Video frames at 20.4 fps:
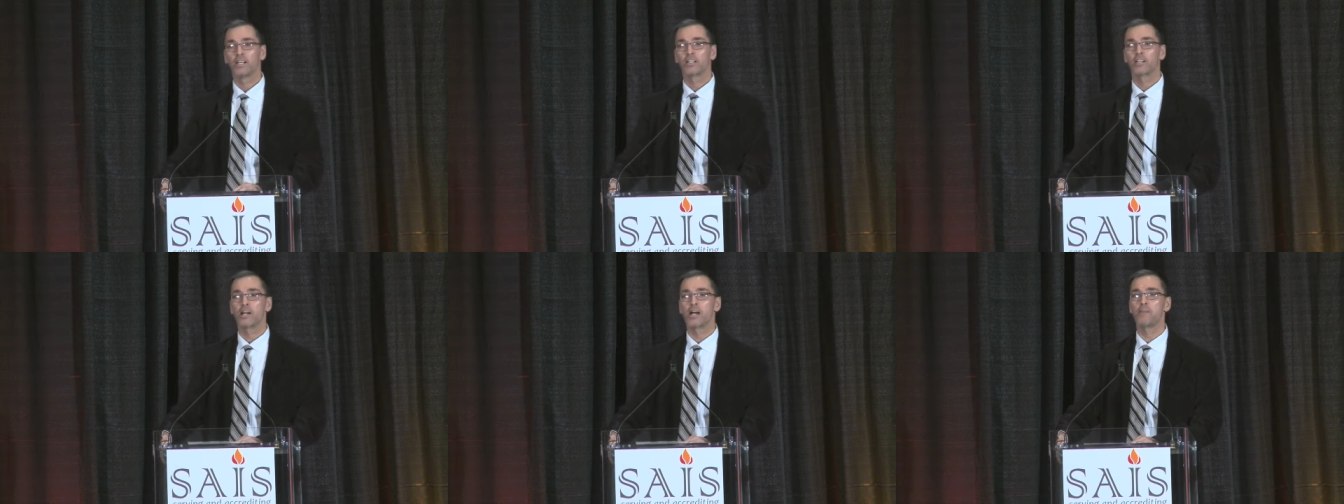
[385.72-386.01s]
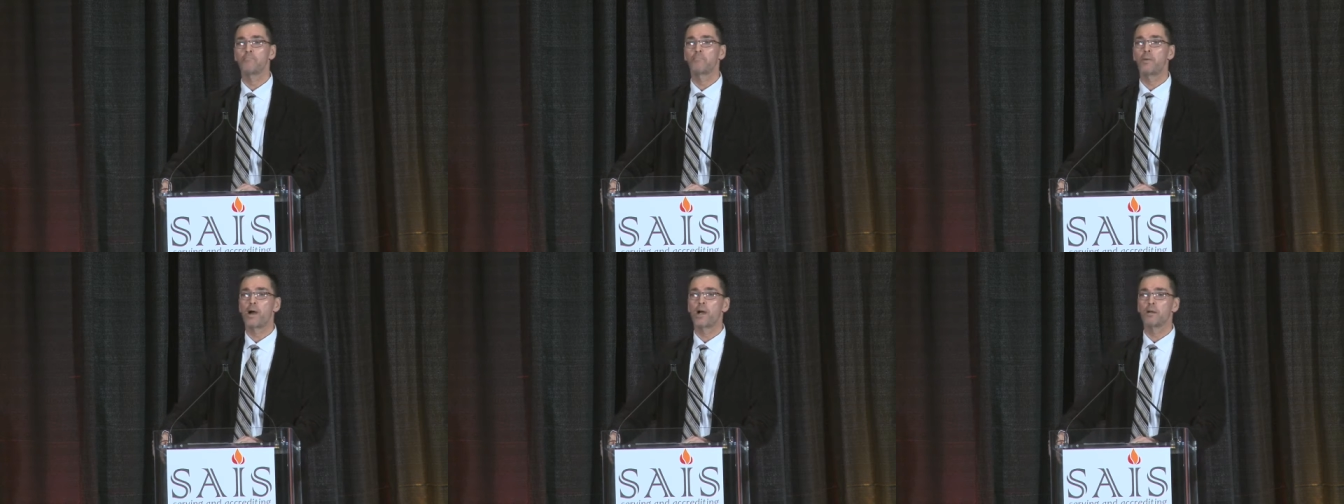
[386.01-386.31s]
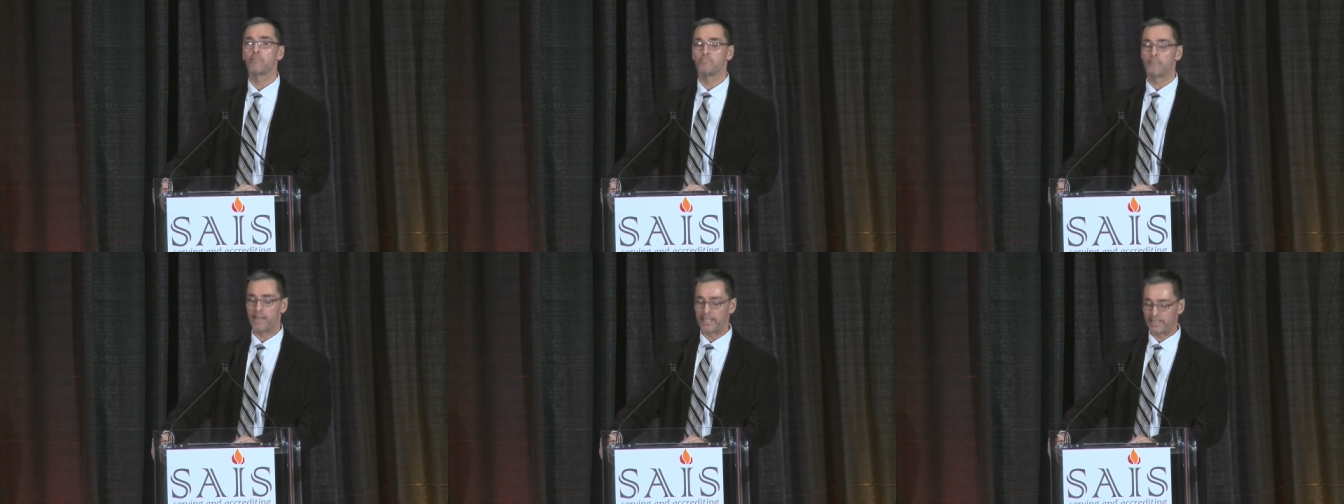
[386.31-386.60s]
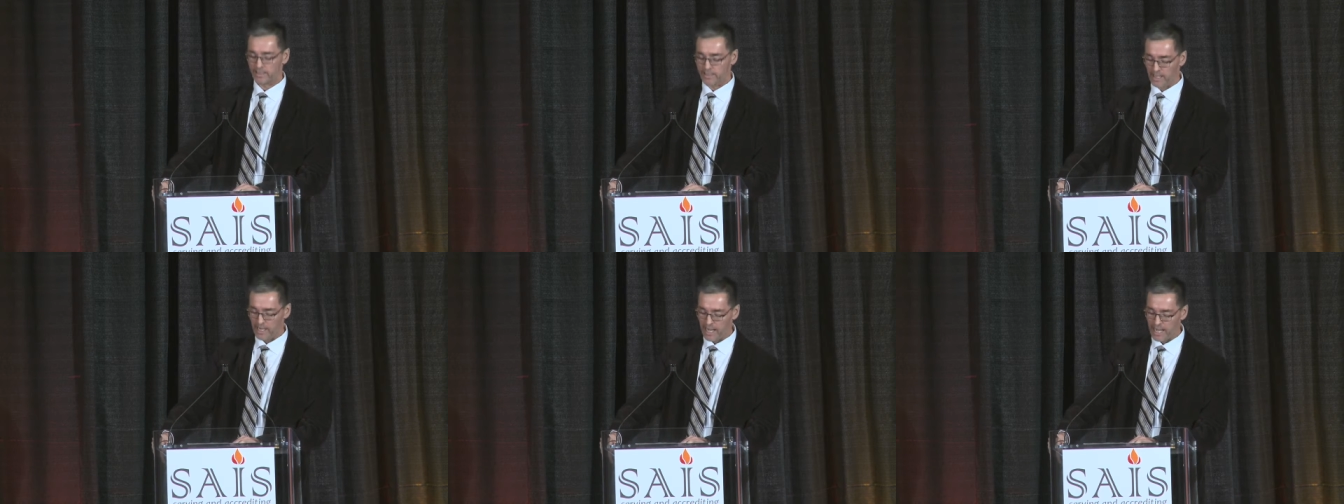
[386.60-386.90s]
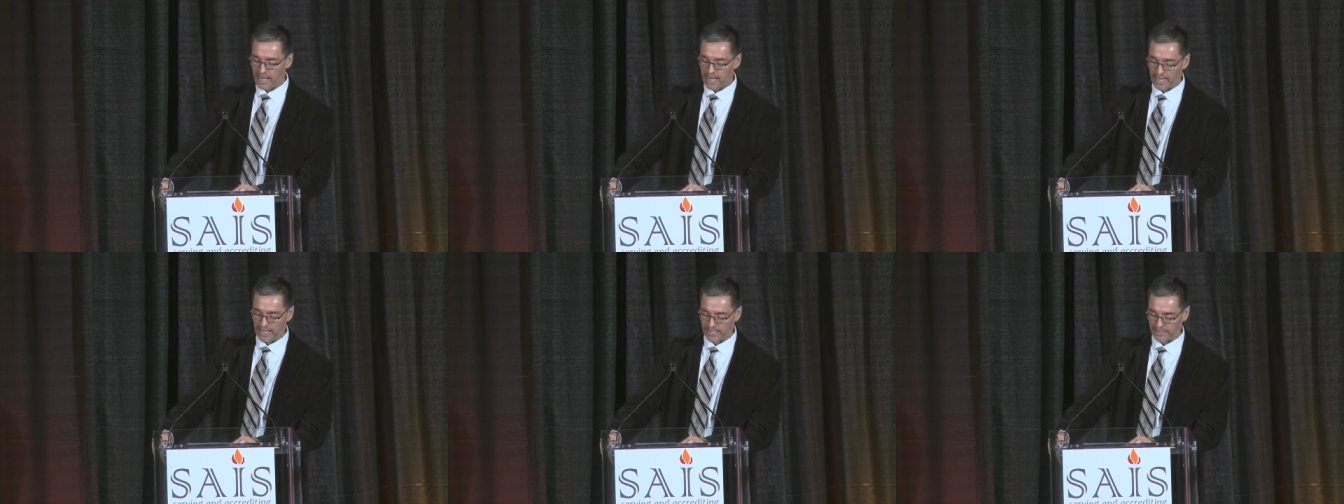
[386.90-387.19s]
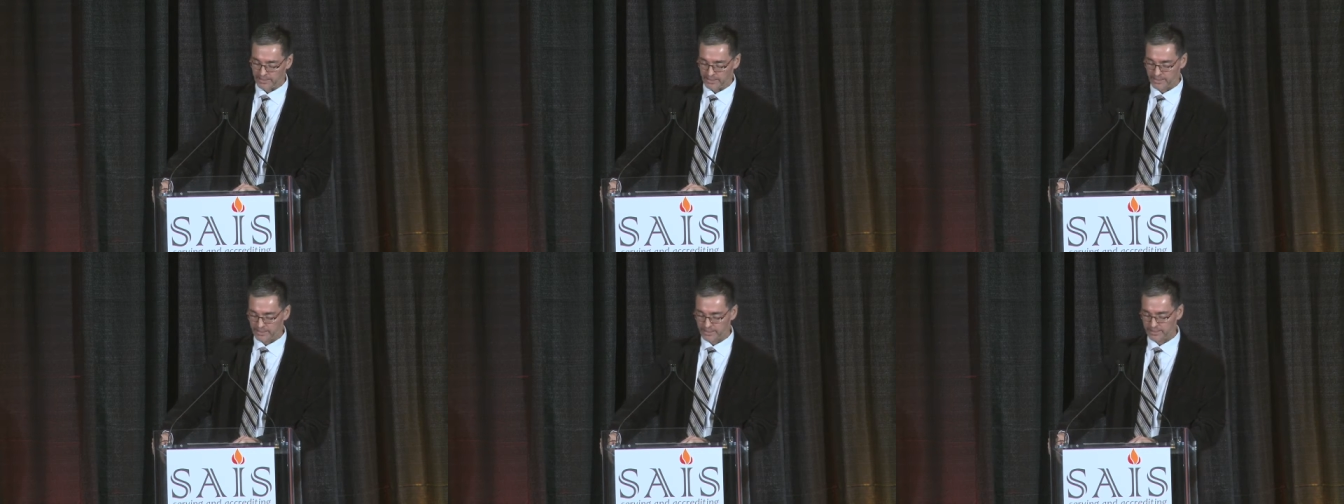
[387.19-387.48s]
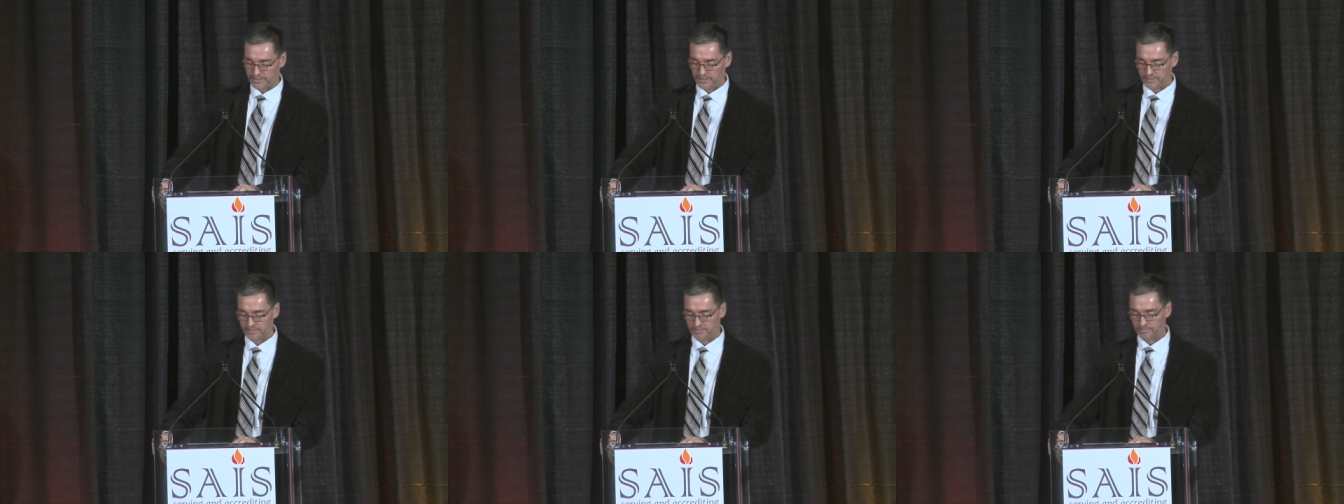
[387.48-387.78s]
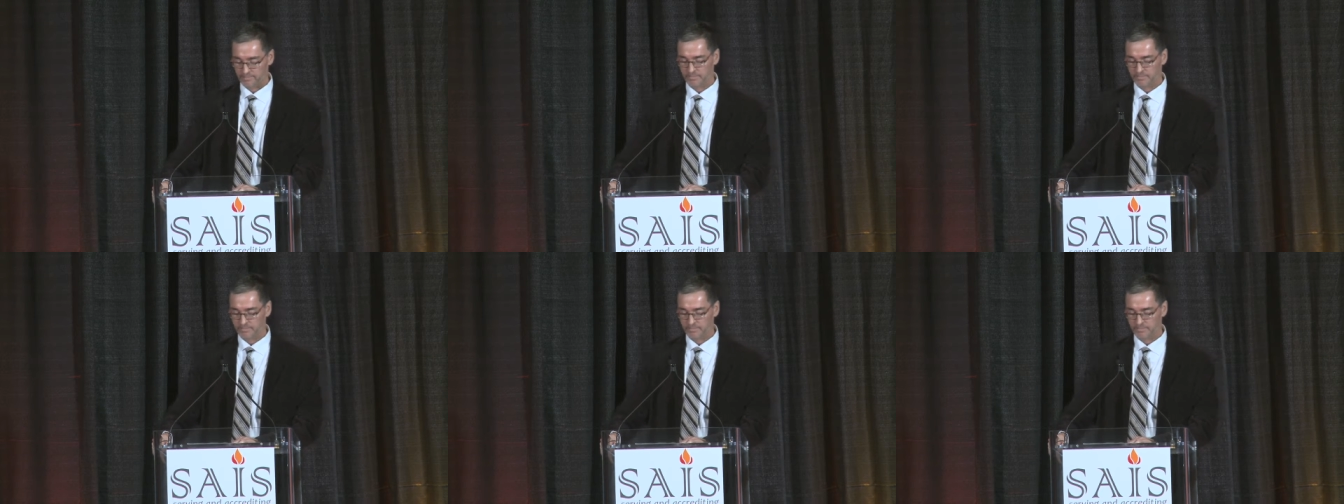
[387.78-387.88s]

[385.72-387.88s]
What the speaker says: Compartmentalize.